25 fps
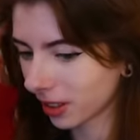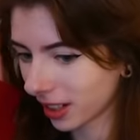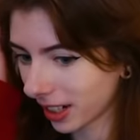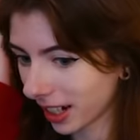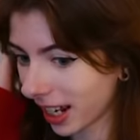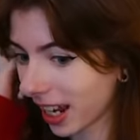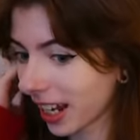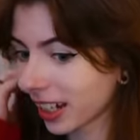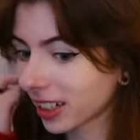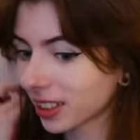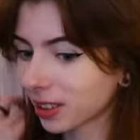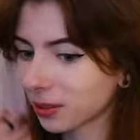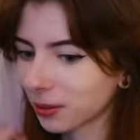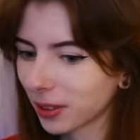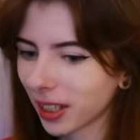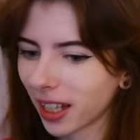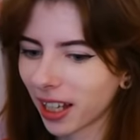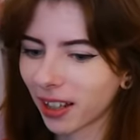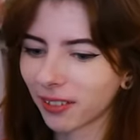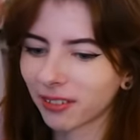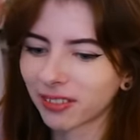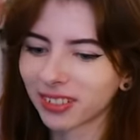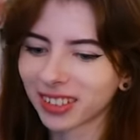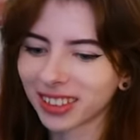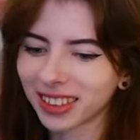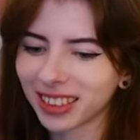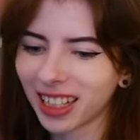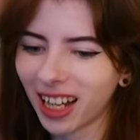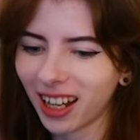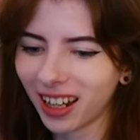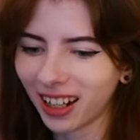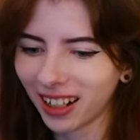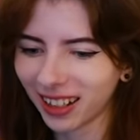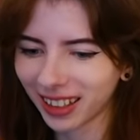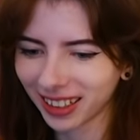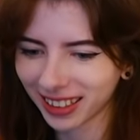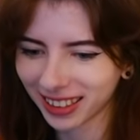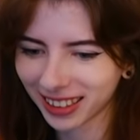next we have
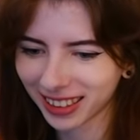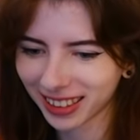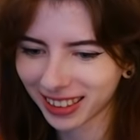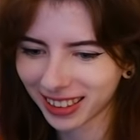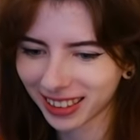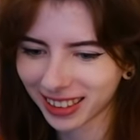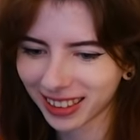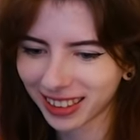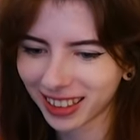Gart.